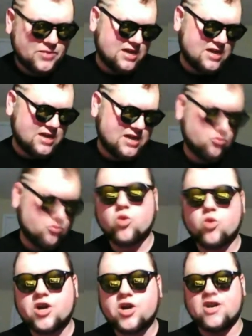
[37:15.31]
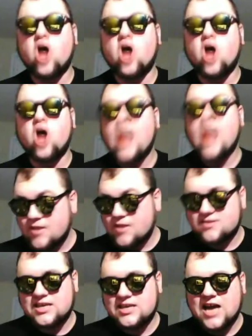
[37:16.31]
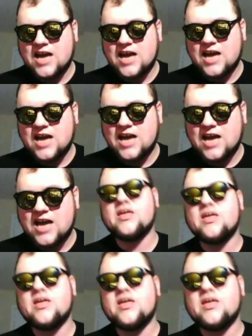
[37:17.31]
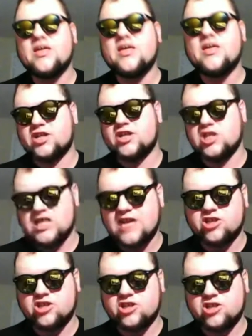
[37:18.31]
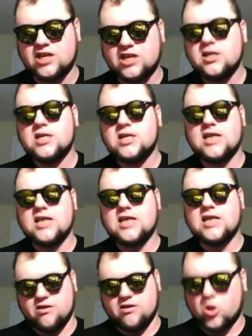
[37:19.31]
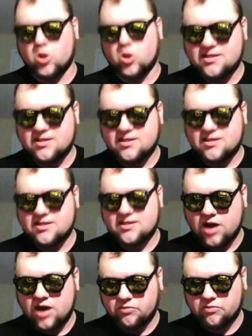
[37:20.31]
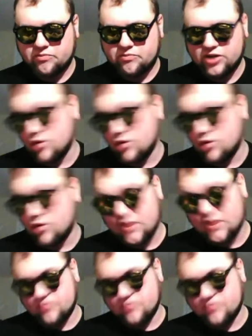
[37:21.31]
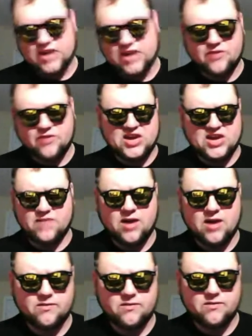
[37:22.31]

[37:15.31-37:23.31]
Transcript: it wouldn't work in all aspects of the economy, but I think in food production and energy, it would work as a model pretty well. That was something I was thinking about.